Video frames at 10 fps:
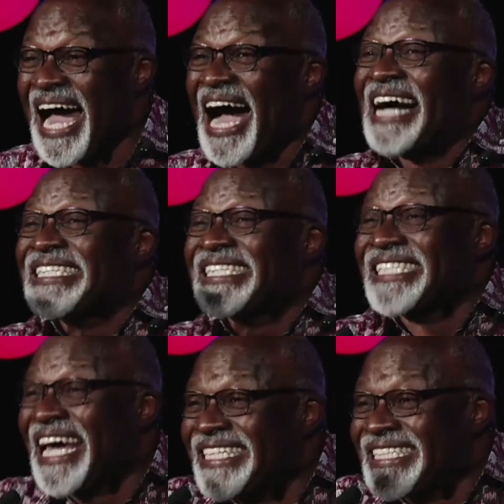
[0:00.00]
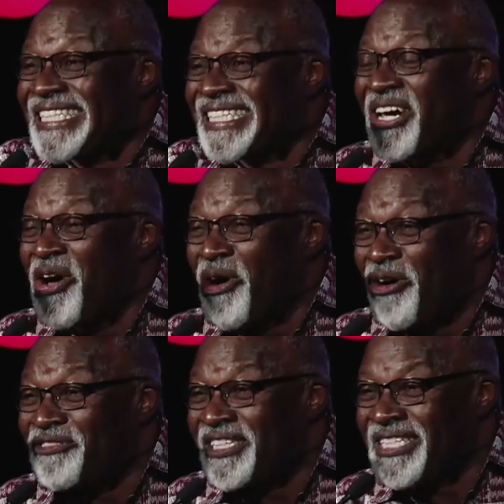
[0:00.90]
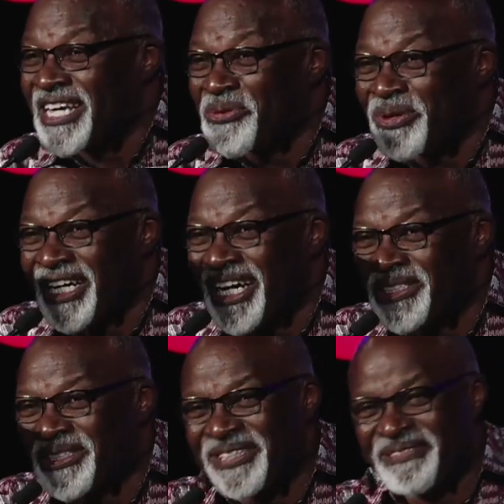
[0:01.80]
are sites of segregation.